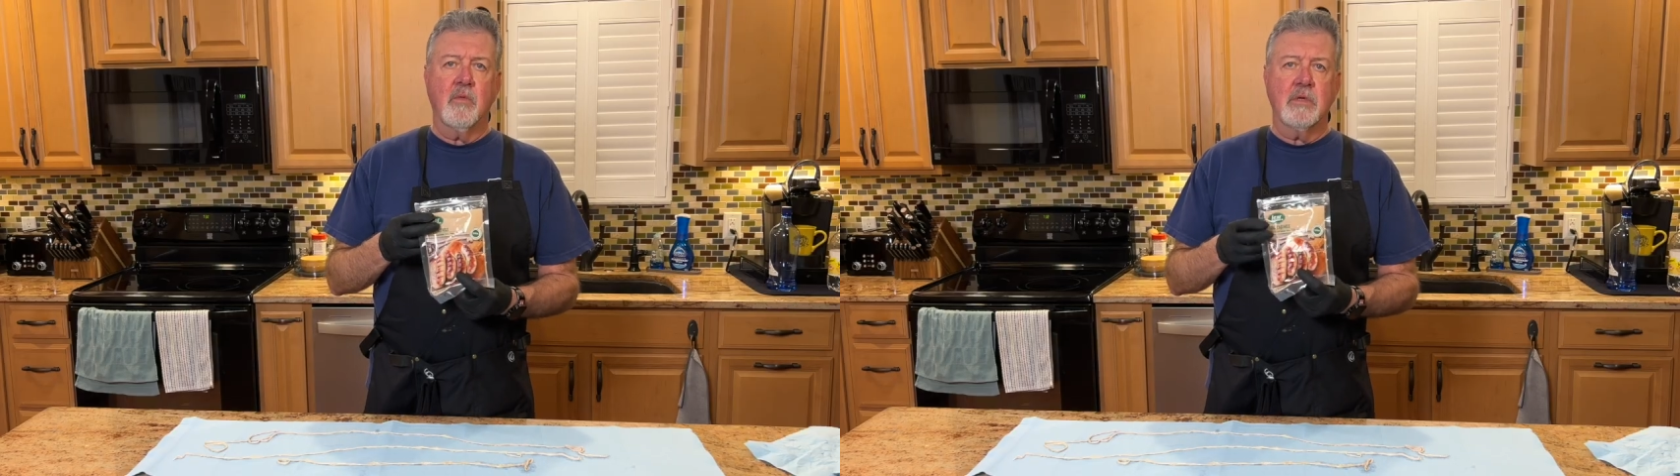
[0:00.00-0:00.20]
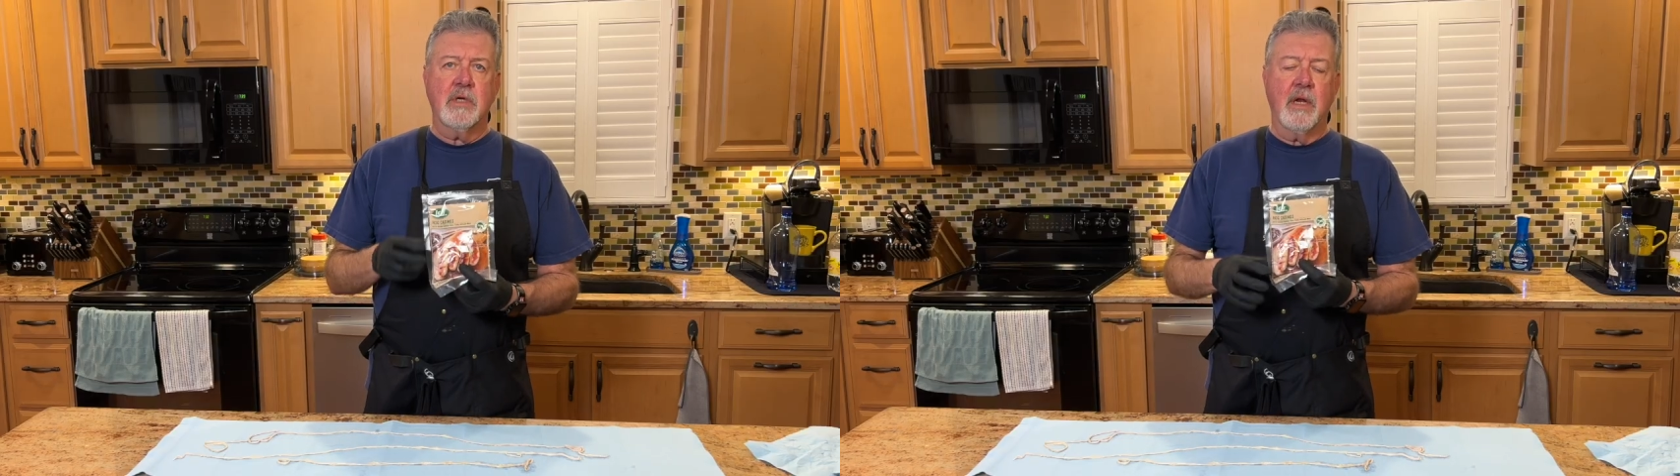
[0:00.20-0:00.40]

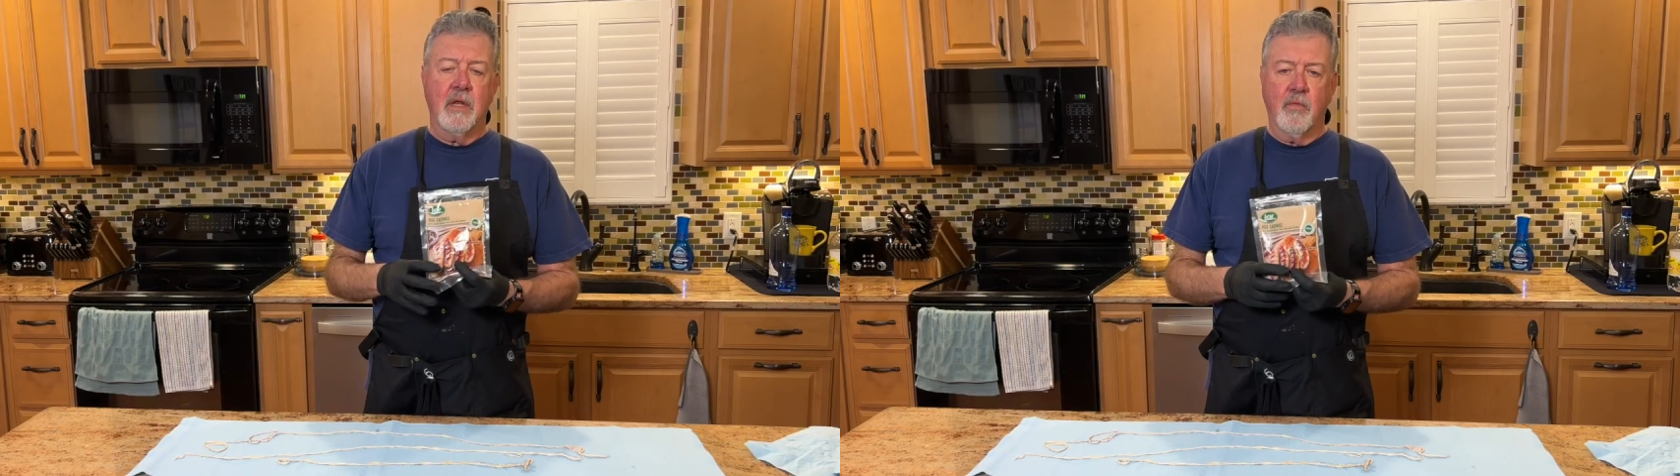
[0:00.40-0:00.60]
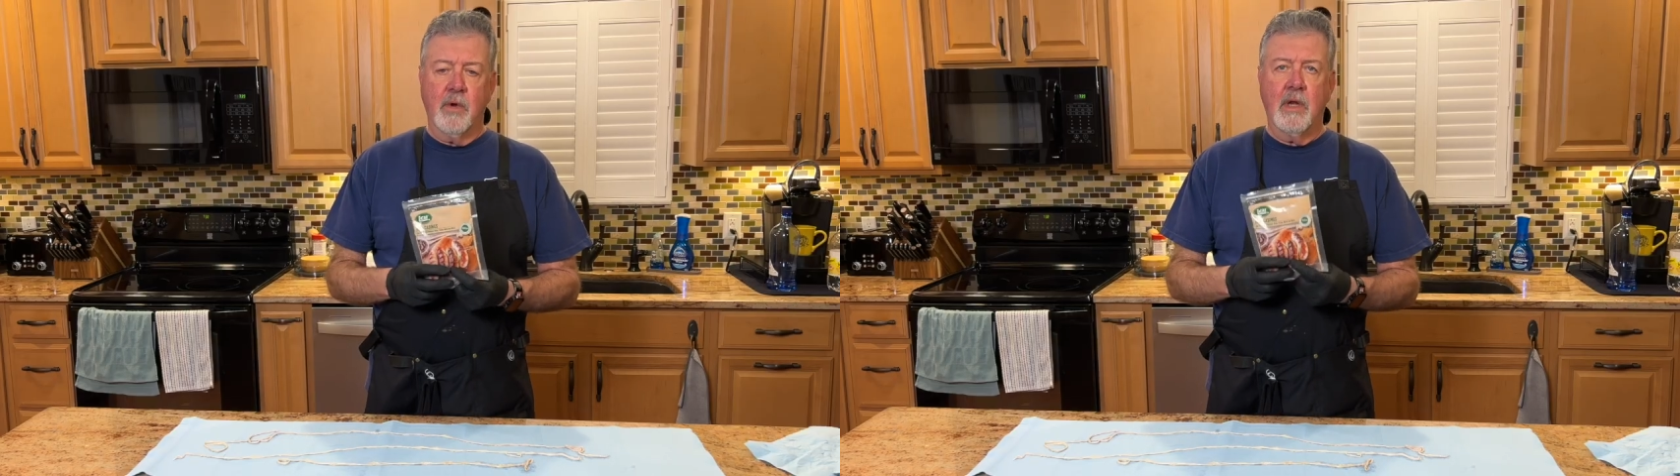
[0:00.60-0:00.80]
which I
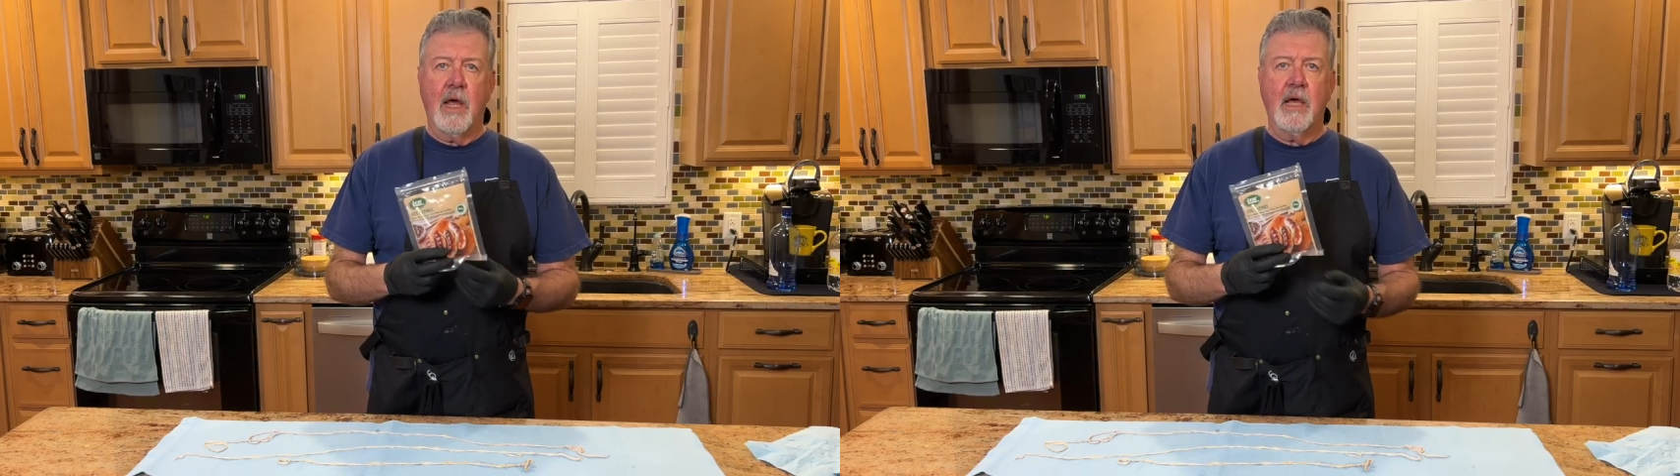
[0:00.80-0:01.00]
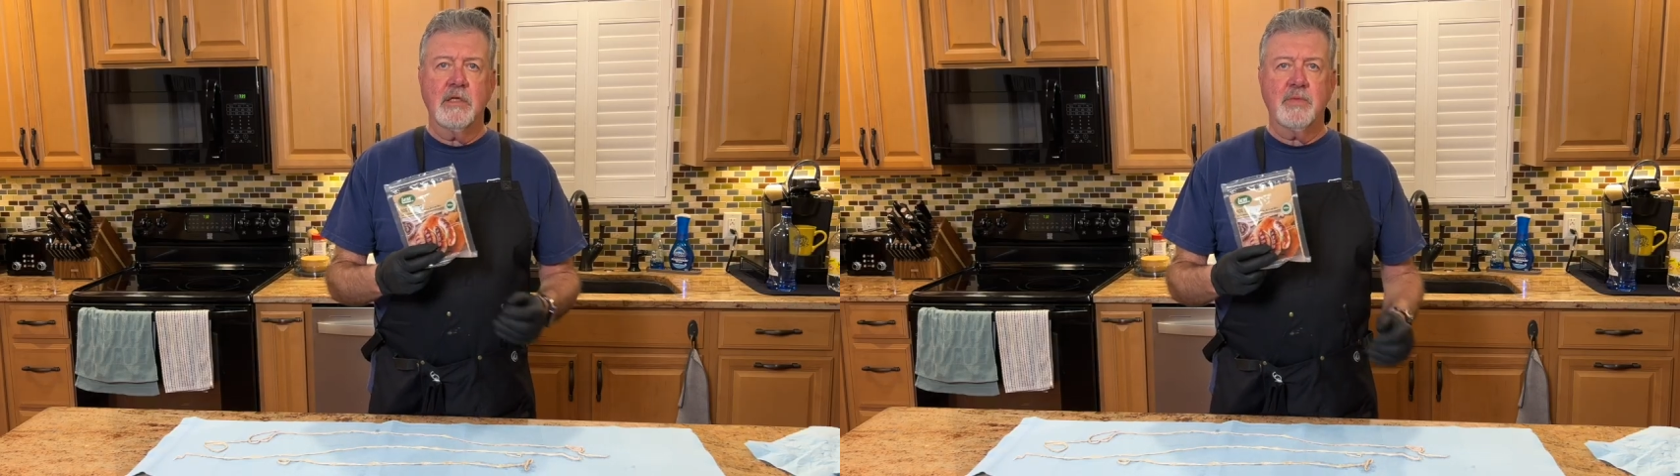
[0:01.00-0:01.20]
didn't
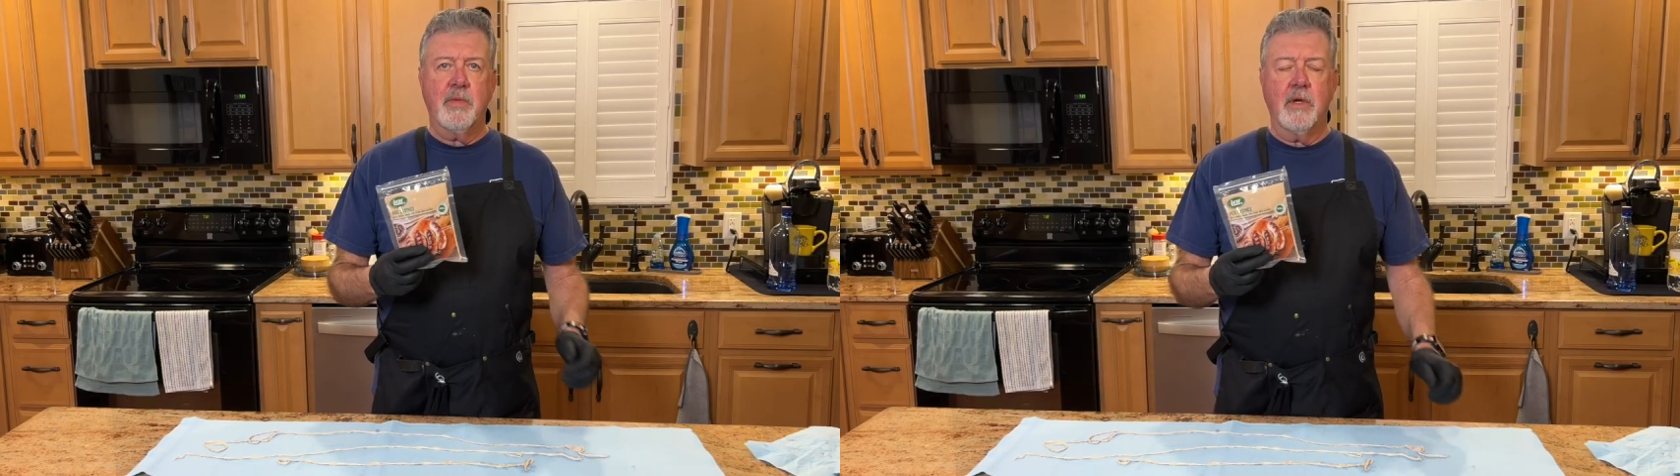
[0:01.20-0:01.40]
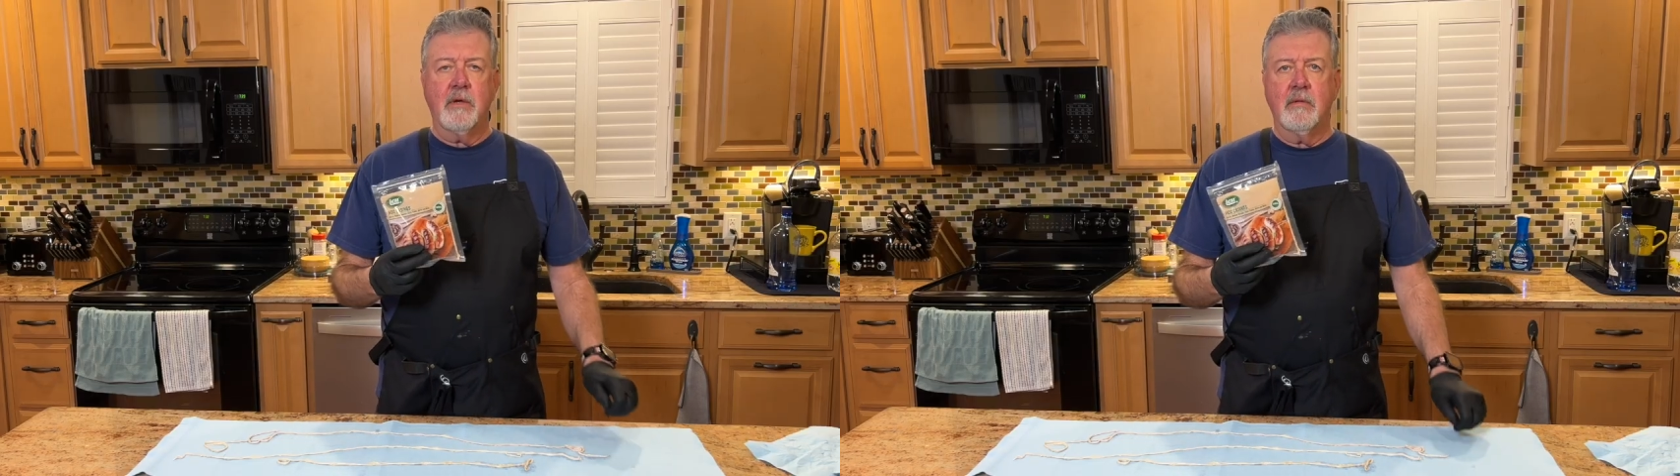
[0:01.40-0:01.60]
realize,
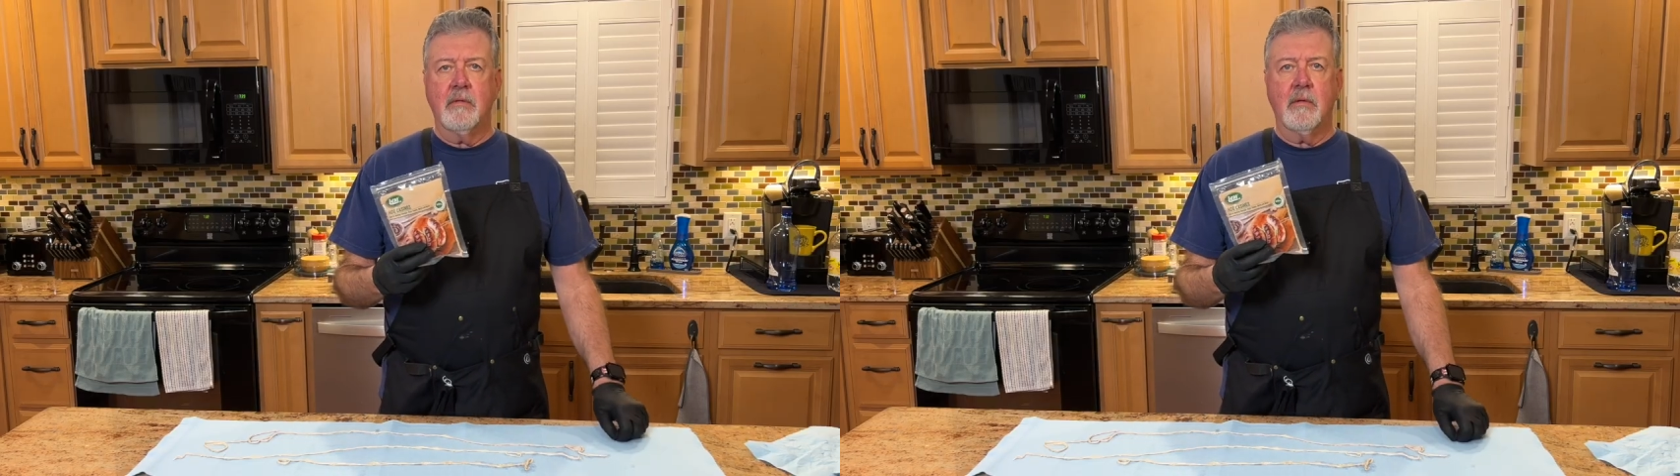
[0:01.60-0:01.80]
but